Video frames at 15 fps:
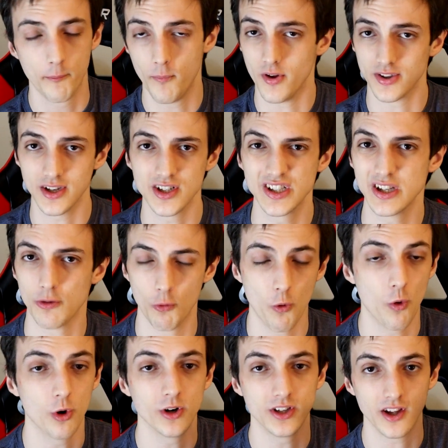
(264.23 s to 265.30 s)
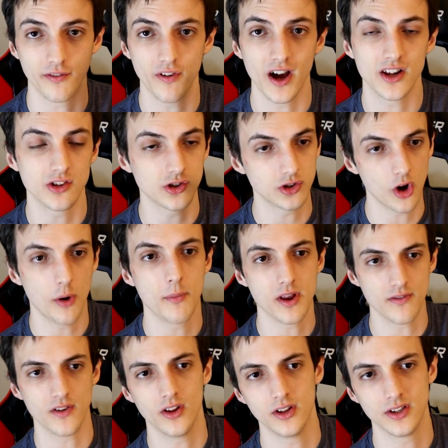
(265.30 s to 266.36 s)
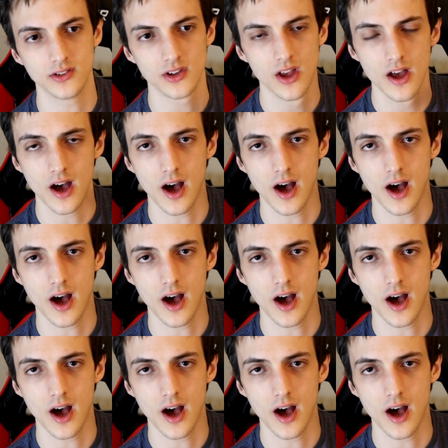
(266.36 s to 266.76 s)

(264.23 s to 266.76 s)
essentially wars, he fights so many villains.